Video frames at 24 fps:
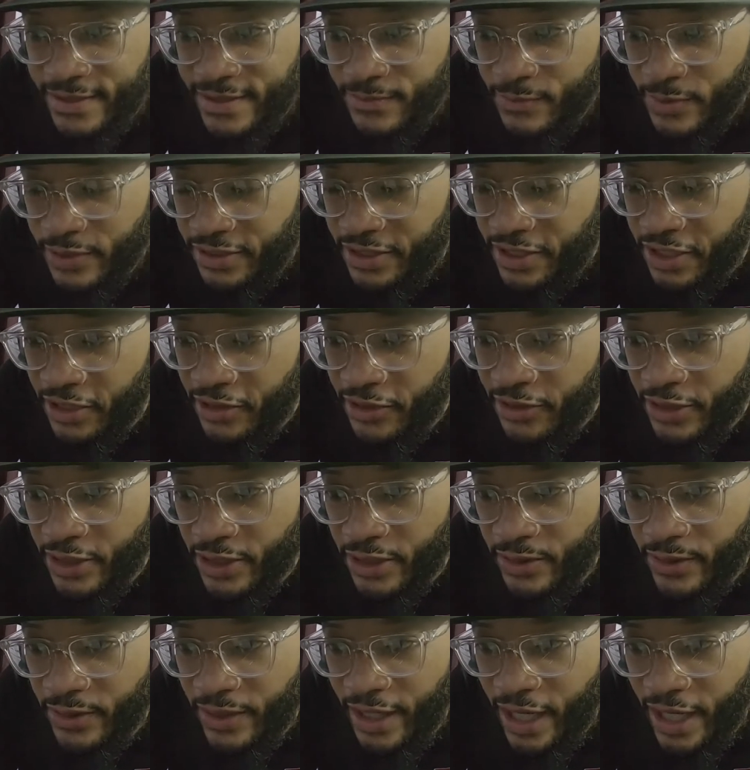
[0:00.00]

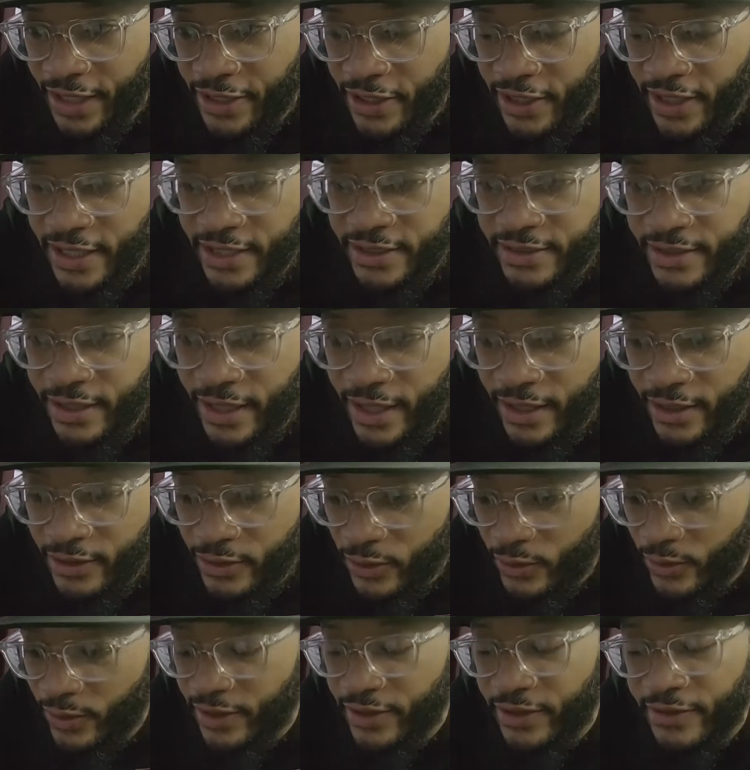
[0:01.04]
material on your intake
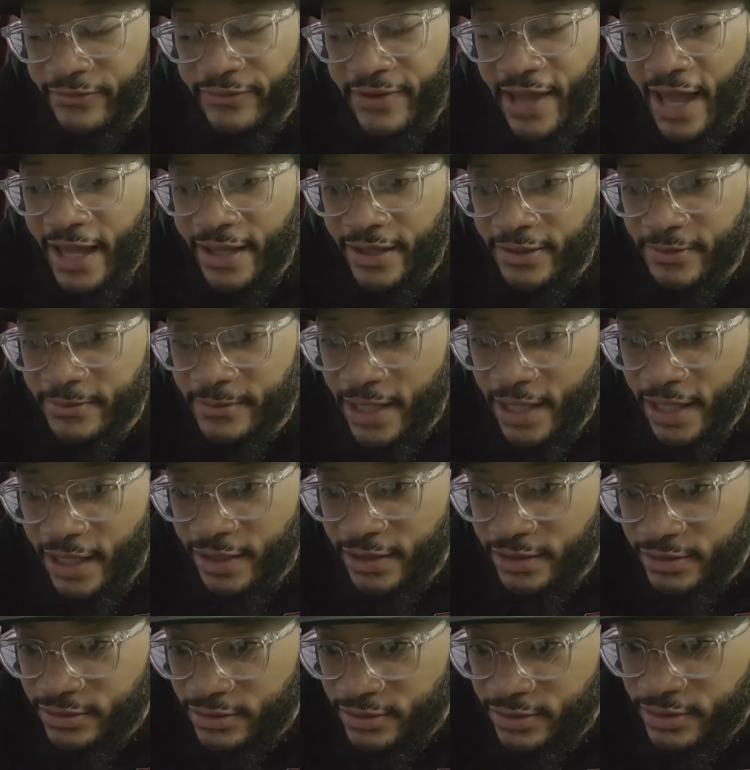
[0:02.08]
or in your vacuum
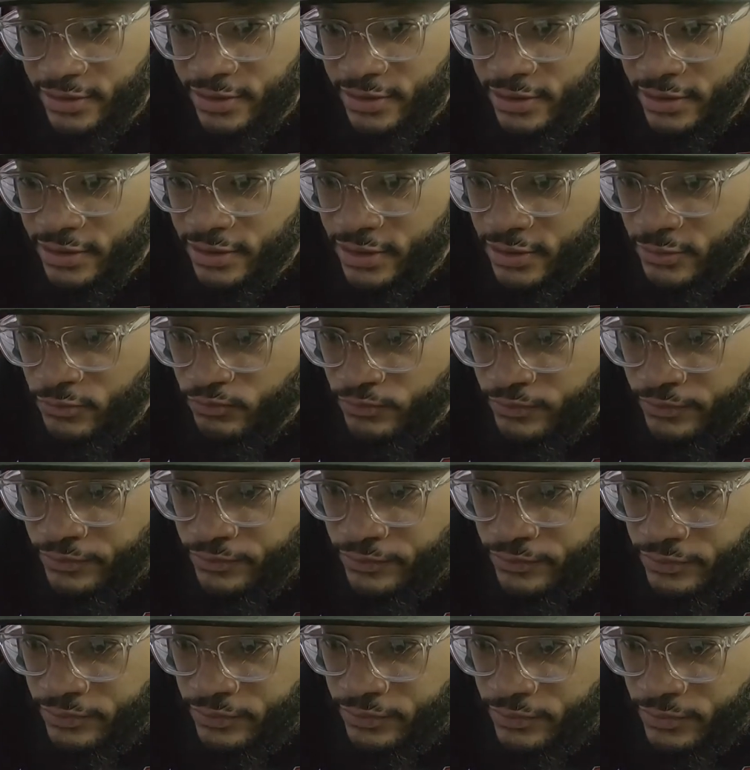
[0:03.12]
lines.
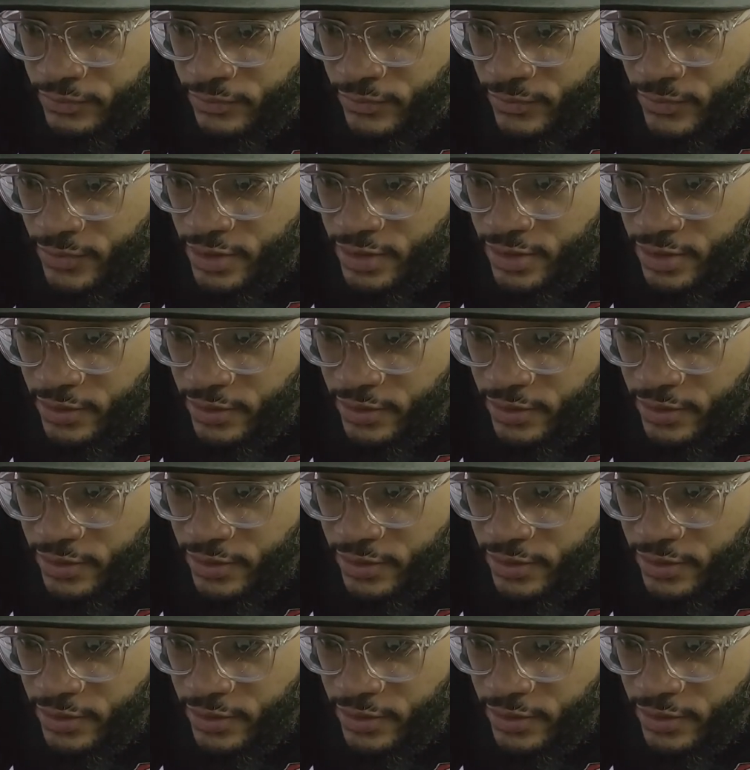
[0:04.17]
So